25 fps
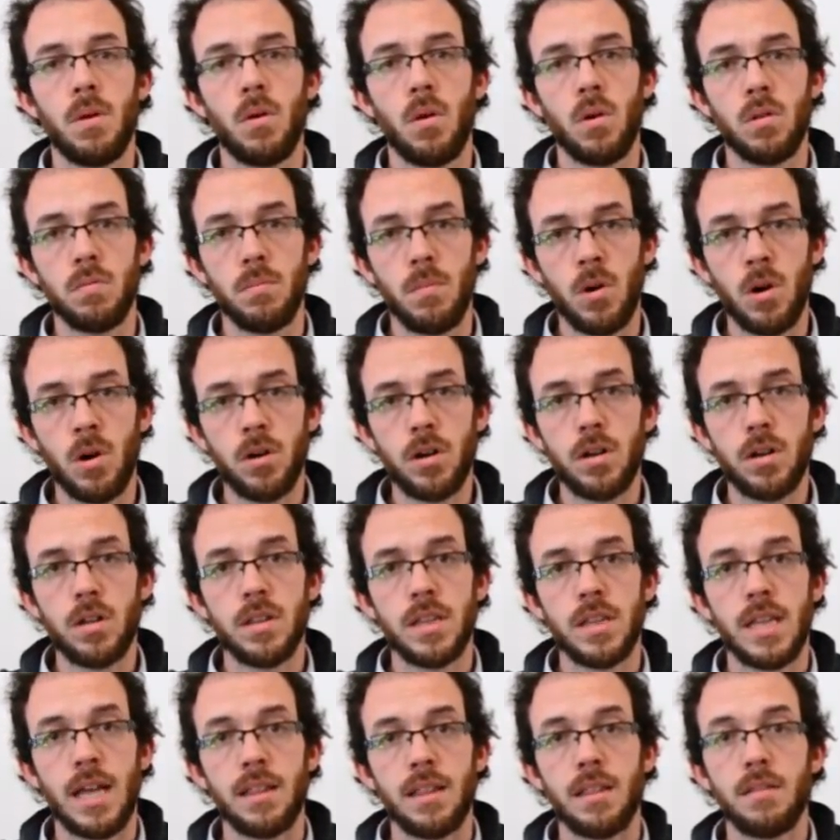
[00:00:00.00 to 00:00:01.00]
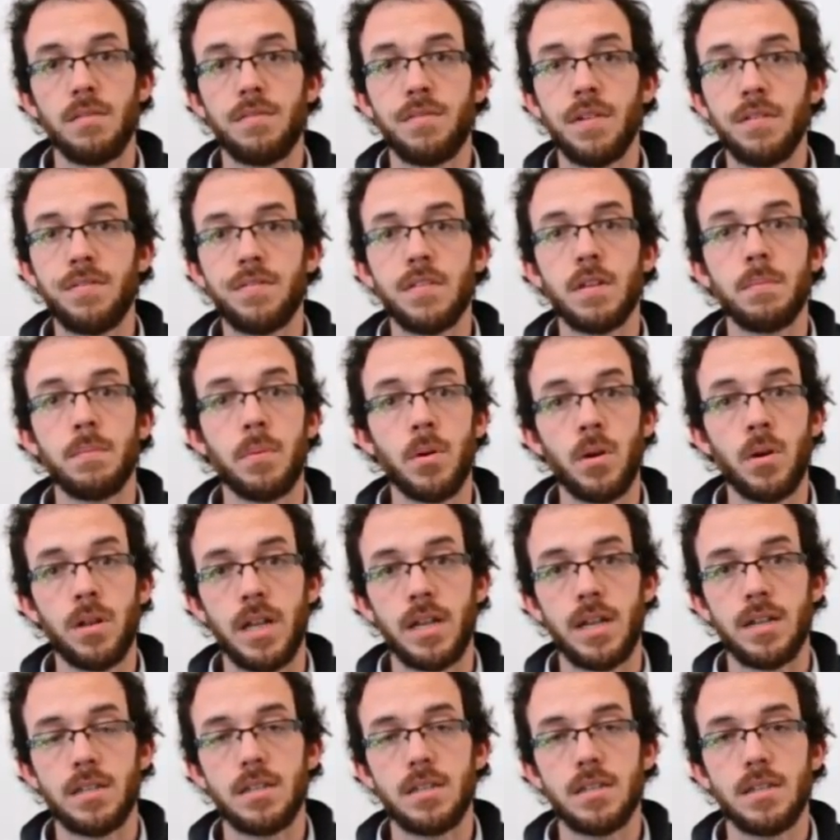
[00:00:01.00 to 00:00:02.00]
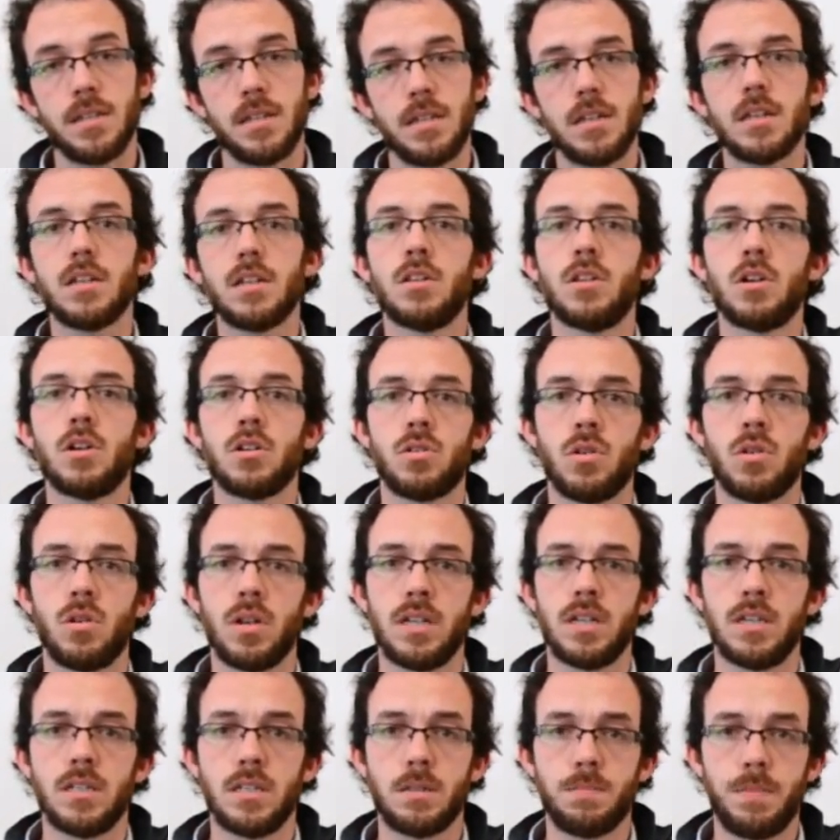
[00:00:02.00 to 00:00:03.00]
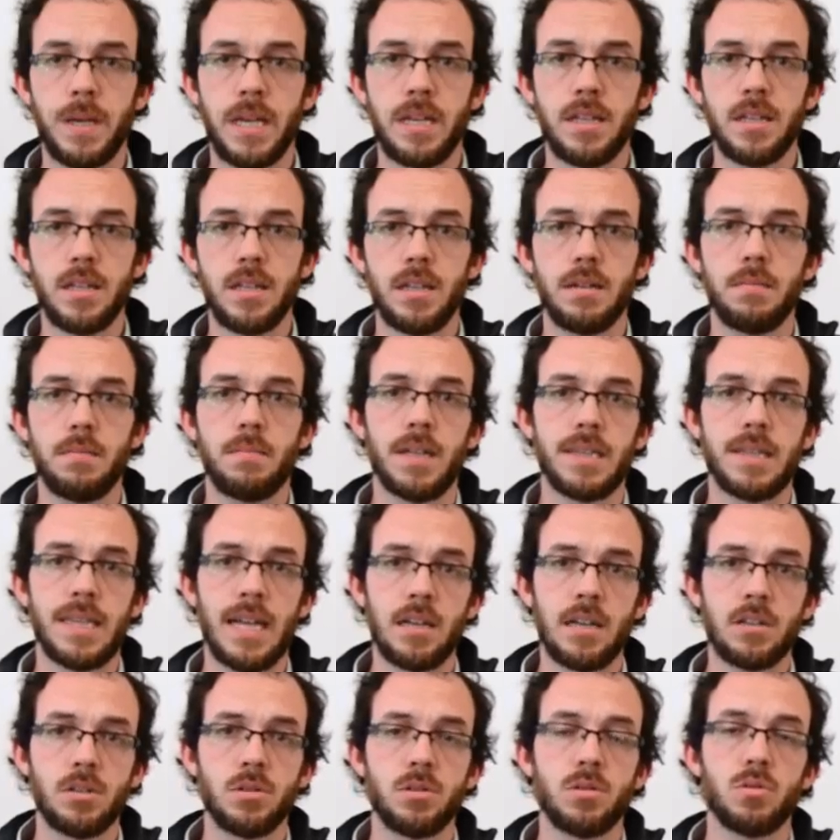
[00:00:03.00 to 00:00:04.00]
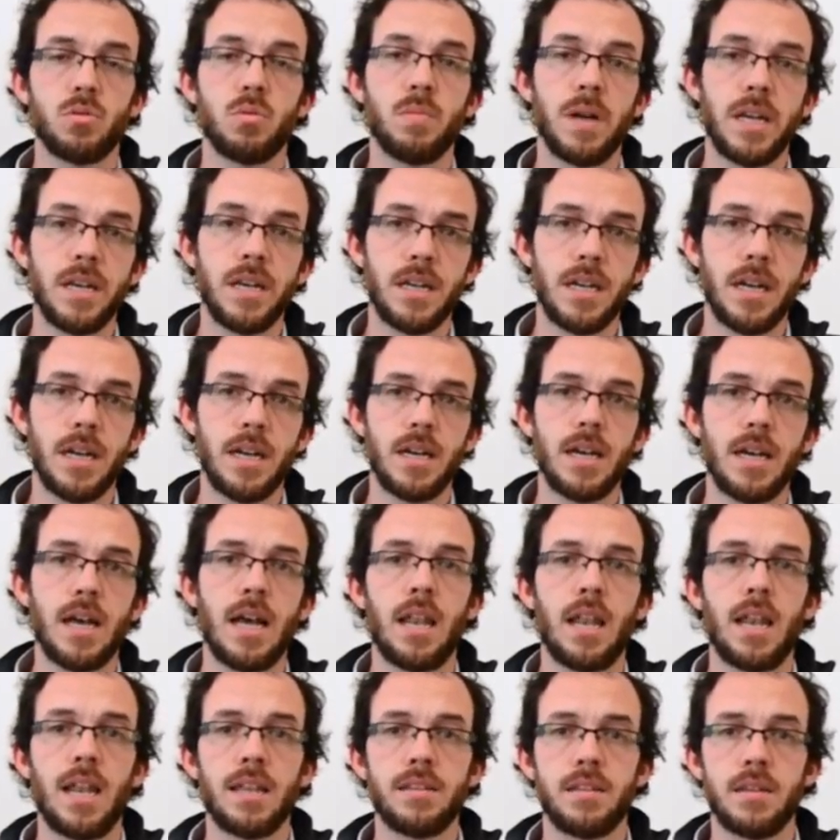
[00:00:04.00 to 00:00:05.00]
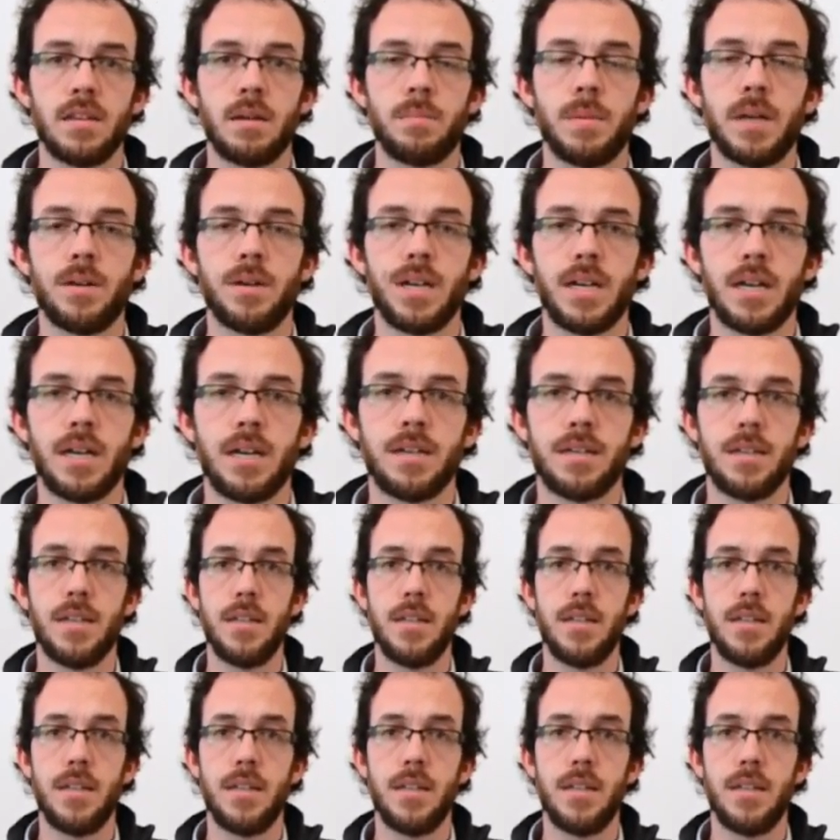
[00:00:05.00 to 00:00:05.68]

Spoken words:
on more than 50 projects, not only in Spain, but also in Romania and Latin America.